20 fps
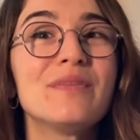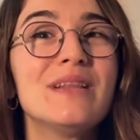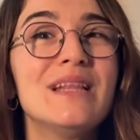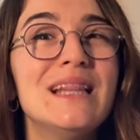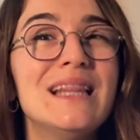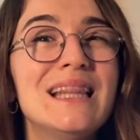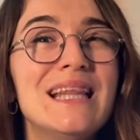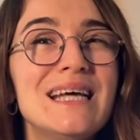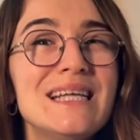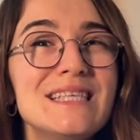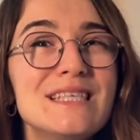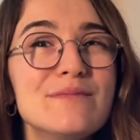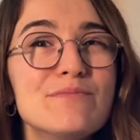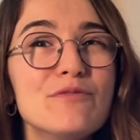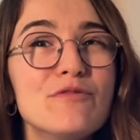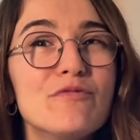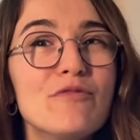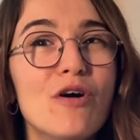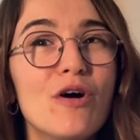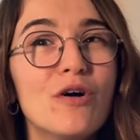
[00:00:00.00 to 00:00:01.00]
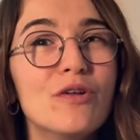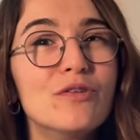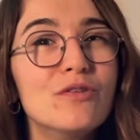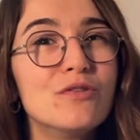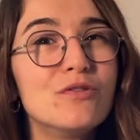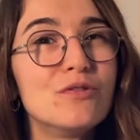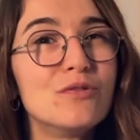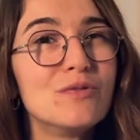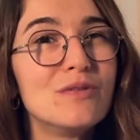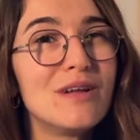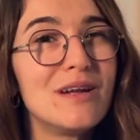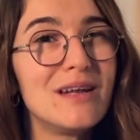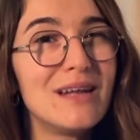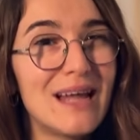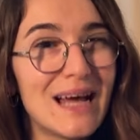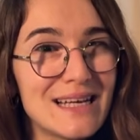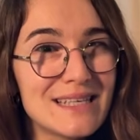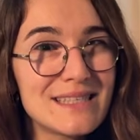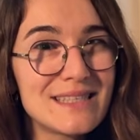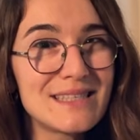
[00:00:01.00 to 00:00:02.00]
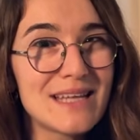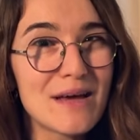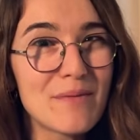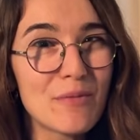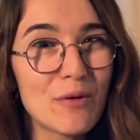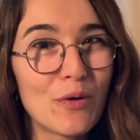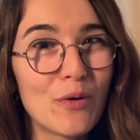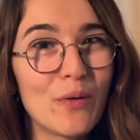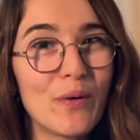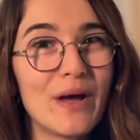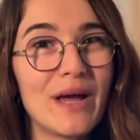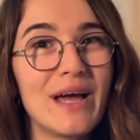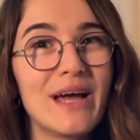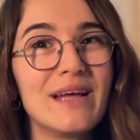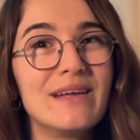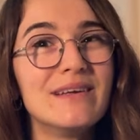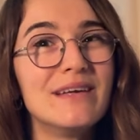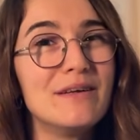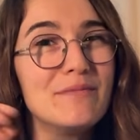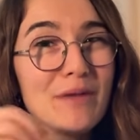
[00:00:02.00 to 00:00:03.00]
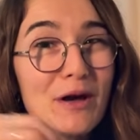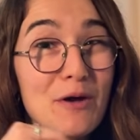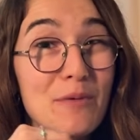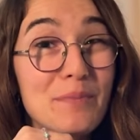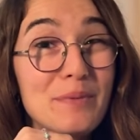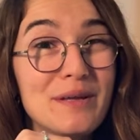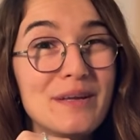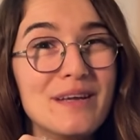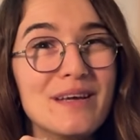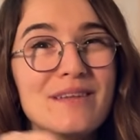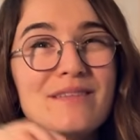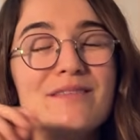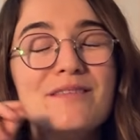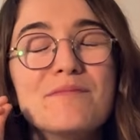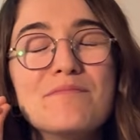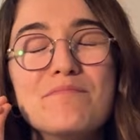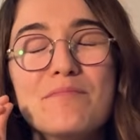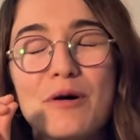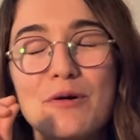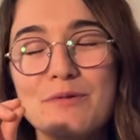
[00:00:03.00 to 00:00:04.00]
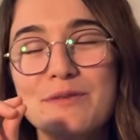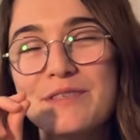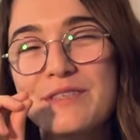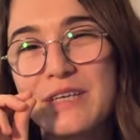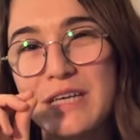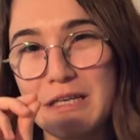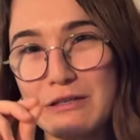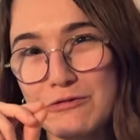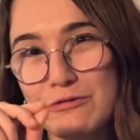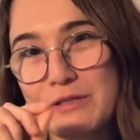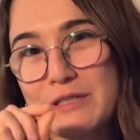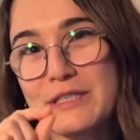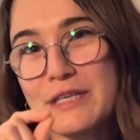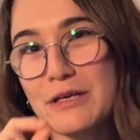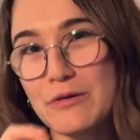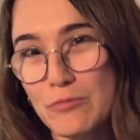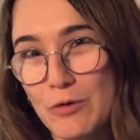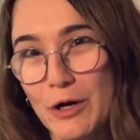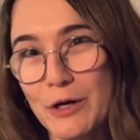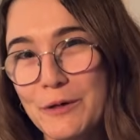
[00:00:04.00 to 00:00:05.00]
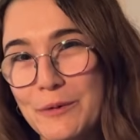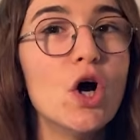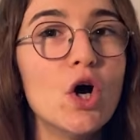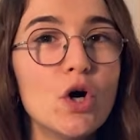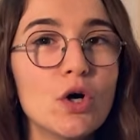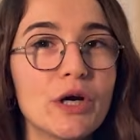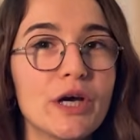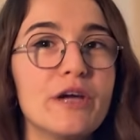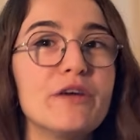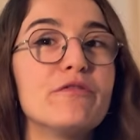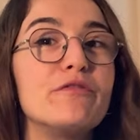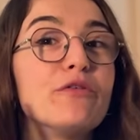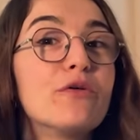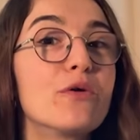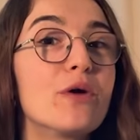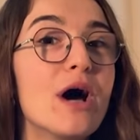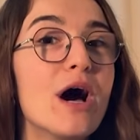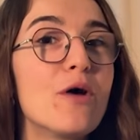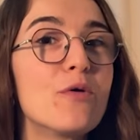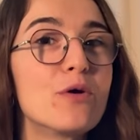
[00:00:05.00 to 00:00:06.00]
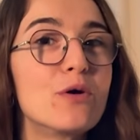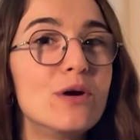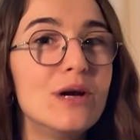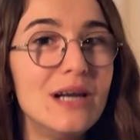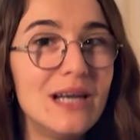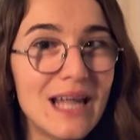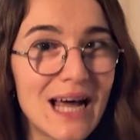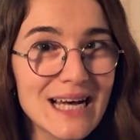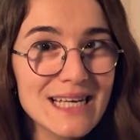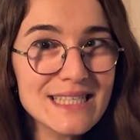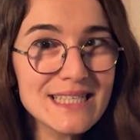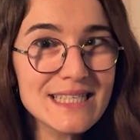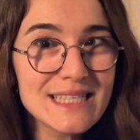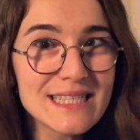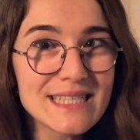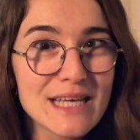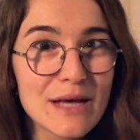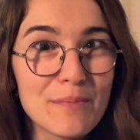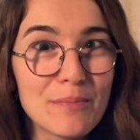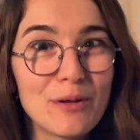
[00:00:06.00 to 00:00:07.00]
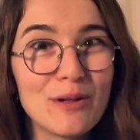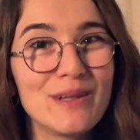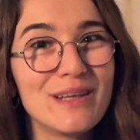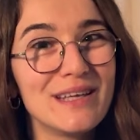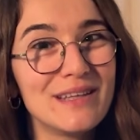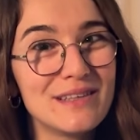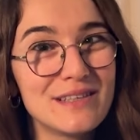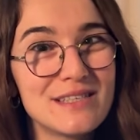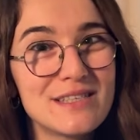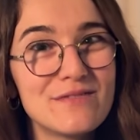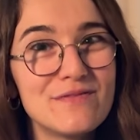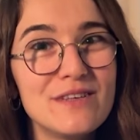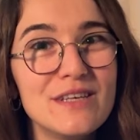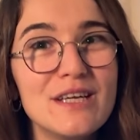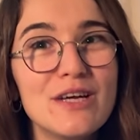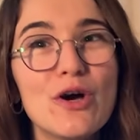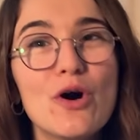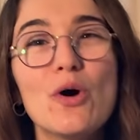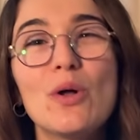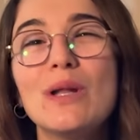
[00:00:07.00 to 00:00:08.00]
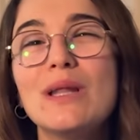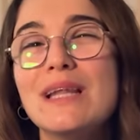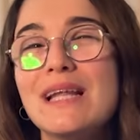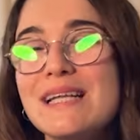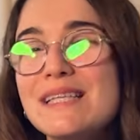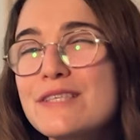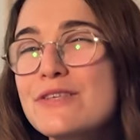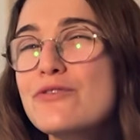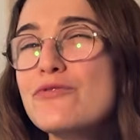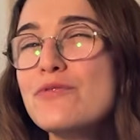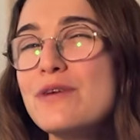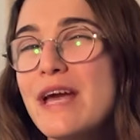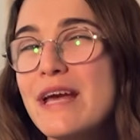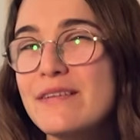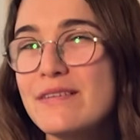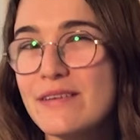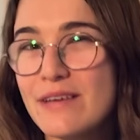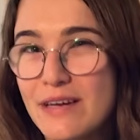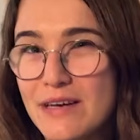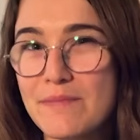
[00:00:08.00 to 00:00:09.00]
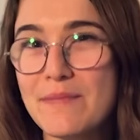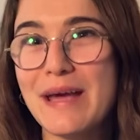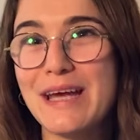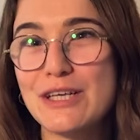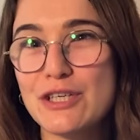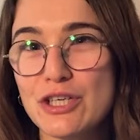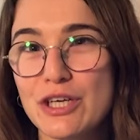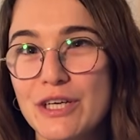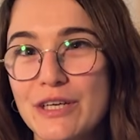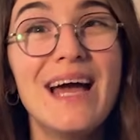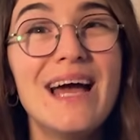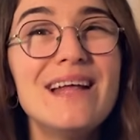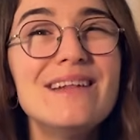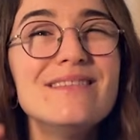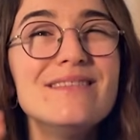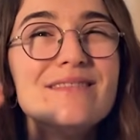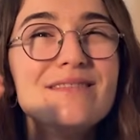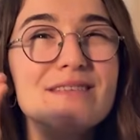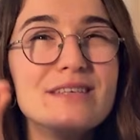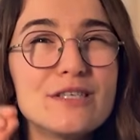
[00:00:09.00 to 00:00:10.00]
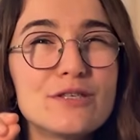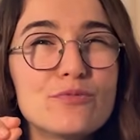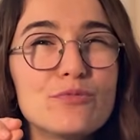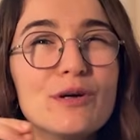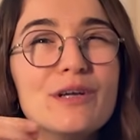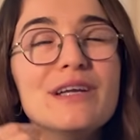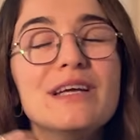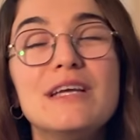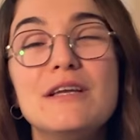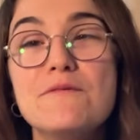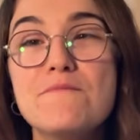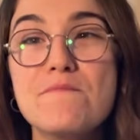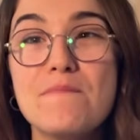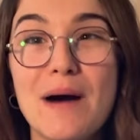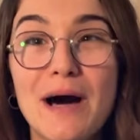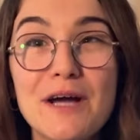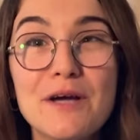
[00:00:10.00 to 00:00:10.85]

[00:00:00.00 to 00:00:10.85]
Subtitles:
let's move on to the last demo and, in my opinion, the most interesting one. Okay, for our last example in this video, let's create an animation. And this one, in my